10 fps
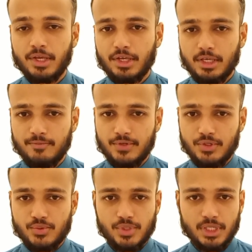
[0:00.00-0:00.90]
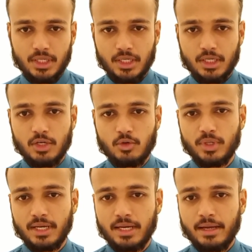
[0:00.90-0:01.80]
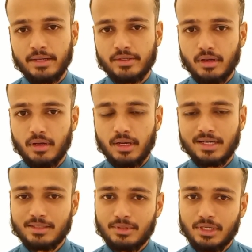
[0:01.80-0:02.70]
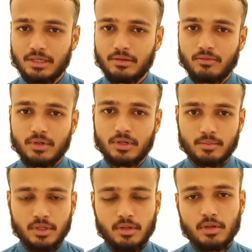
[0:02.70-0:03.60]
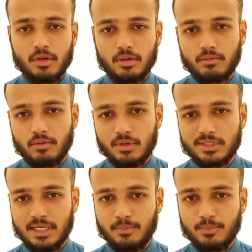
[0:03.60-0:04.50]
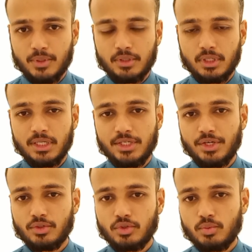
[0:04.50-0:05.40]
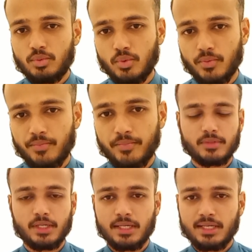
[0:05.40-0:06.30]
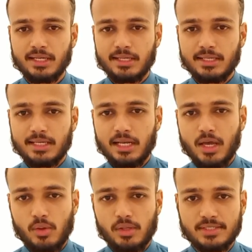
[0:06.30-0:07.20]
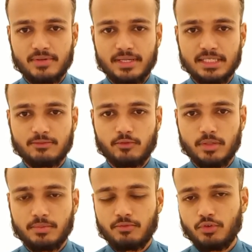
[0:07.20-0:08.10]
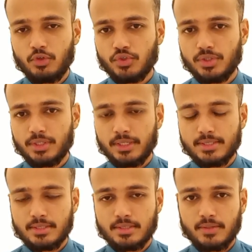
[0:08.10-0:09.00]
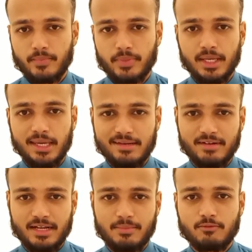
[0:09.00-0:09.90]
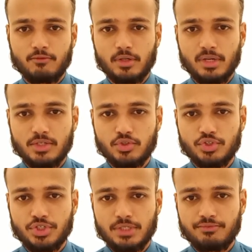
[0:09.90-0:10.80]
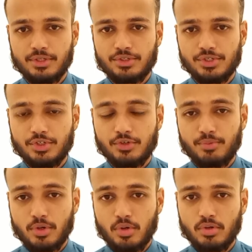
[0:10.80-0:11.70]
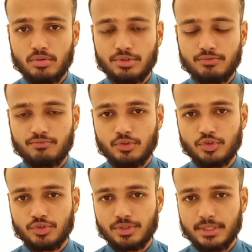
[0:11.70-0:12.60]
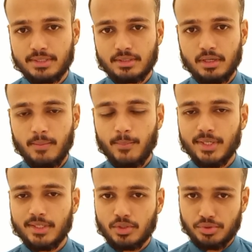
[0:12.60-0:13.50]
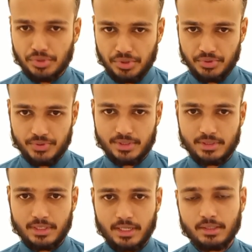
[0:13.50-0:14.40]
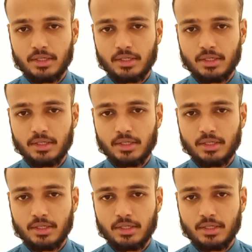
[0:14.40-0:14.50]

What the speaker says: If we use he, we add ya at the beginning of the verb. For example, yaktubu. Now let's try this verb in future tense. In Arabic, verb also change with the change of pronoun in future tense. But the good news is that